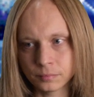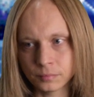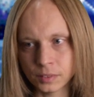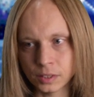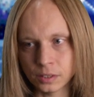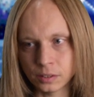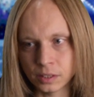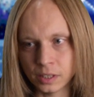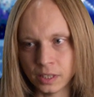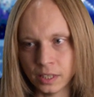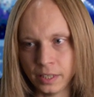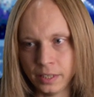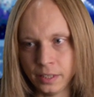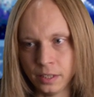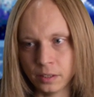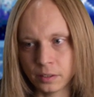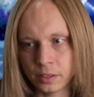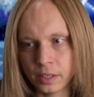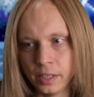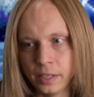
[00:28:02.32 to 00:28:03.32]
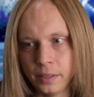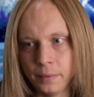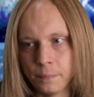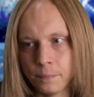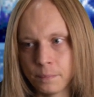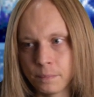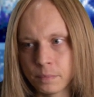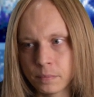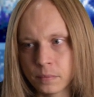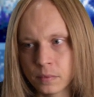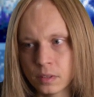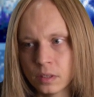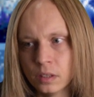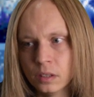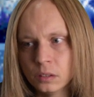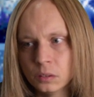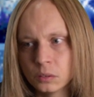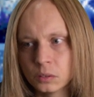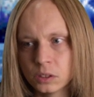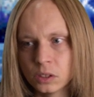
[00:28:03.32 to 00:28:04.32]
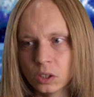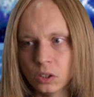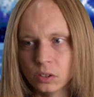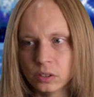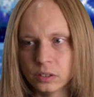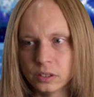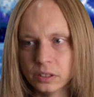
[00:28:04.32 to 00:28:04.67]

Okay. Oh God, are